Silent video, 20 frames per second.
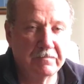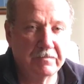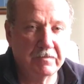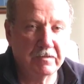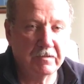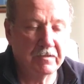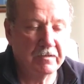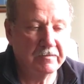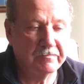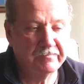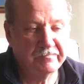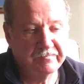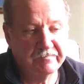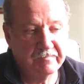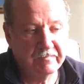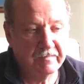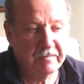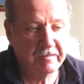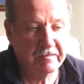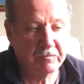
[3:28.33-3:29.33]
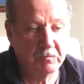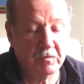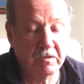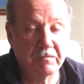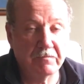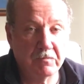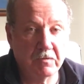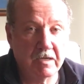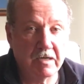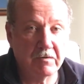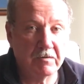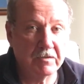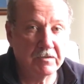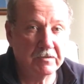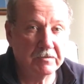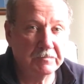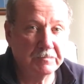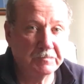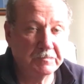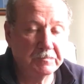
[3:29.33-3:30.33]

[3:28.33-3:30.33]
for 24 hours.